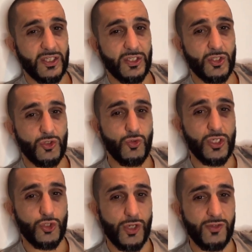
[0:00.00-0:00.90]

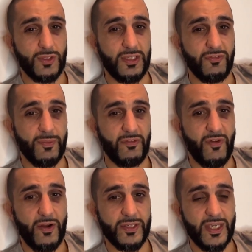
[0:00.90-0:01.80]
students try to leave from the
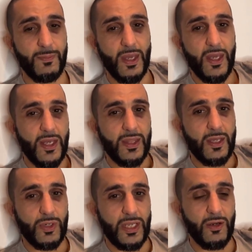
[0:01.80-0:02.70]
fire escape, they
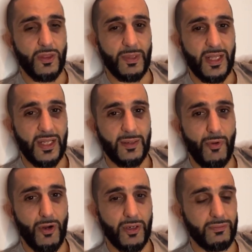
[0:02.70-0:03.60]
would hear the metallic
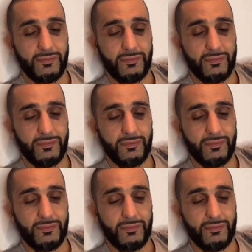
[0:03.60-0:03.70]
bar.